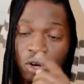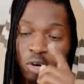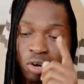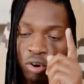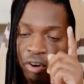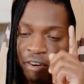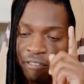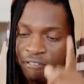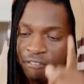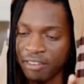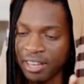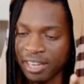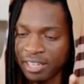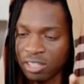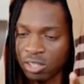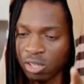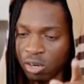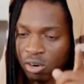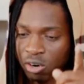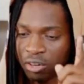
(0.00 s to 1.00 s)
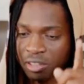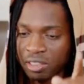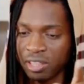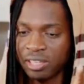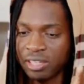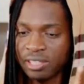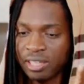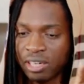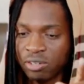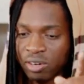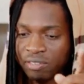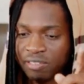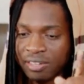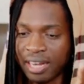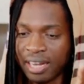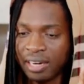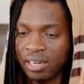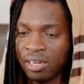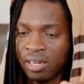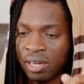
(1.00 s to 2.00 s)
Go fix the wrong things that you have
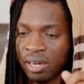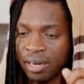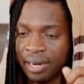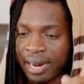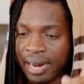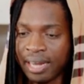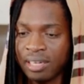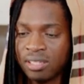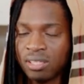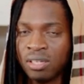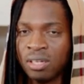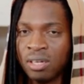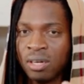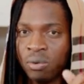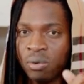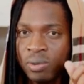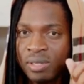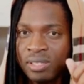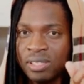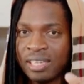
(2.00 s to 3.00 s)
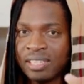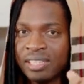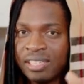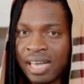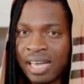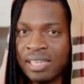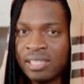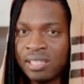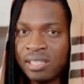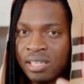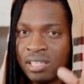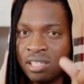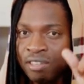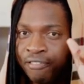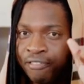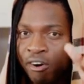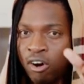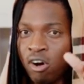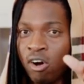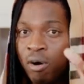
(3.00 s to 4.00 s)
done. Guys, we say justice
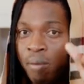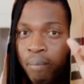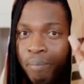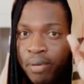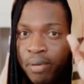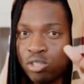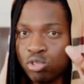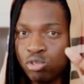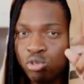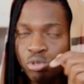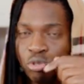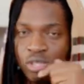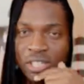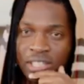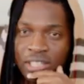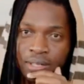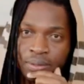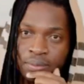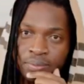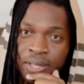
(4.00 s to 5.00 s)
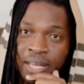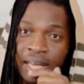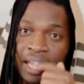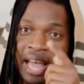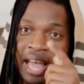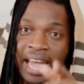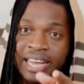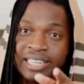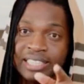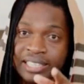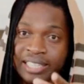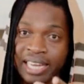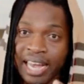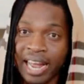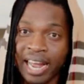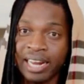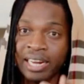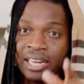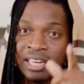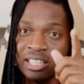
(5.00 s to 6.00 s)
for Miss Trudy.
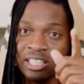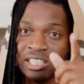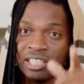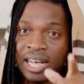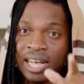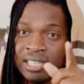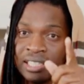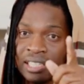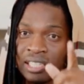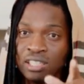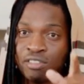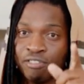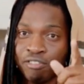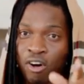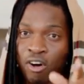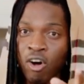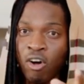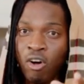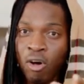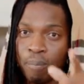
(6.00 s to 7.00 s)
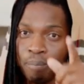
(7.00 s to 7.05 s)
Hashtag justice for